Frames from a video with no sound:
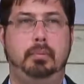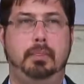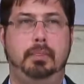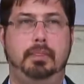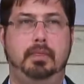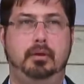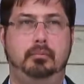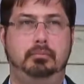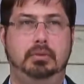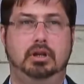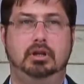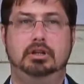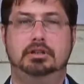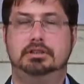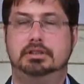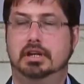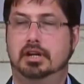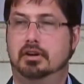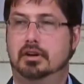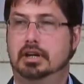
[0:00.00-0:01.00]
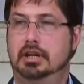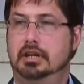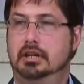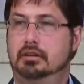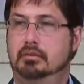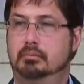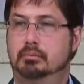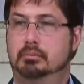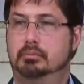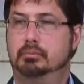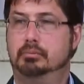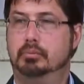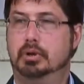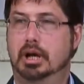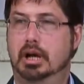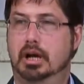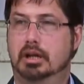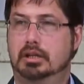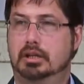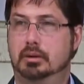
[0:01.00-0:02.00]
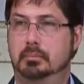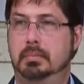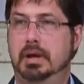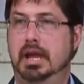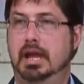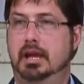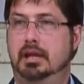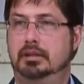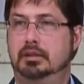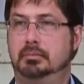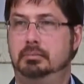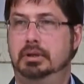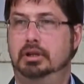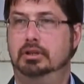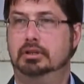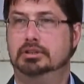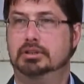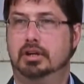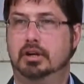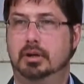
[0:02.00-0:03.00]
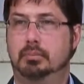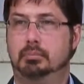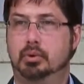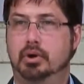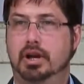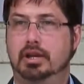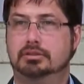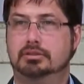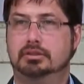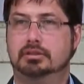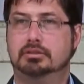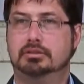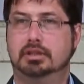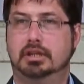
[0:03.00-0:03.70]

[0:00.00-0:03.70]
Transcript: the military command and military presence,